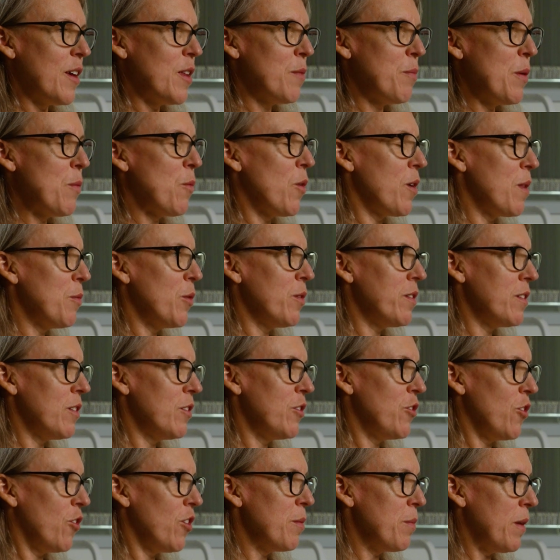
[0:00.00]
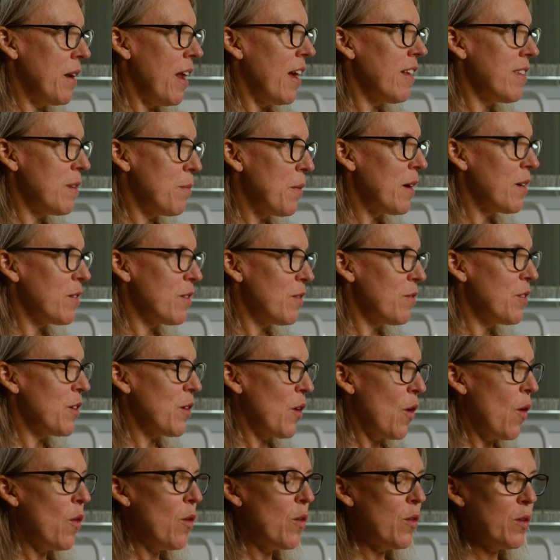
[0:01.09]
think, has been one of the most enjoyable aspects of the
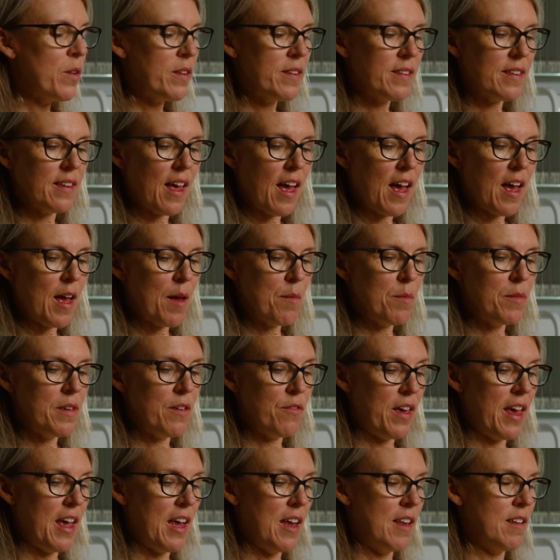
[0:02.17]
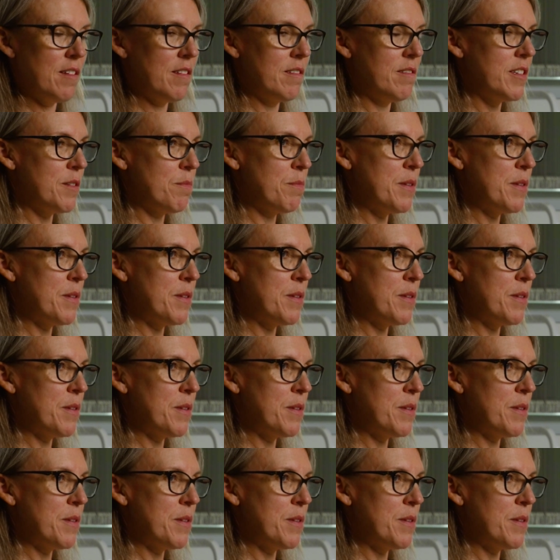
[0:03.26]
course. You've gained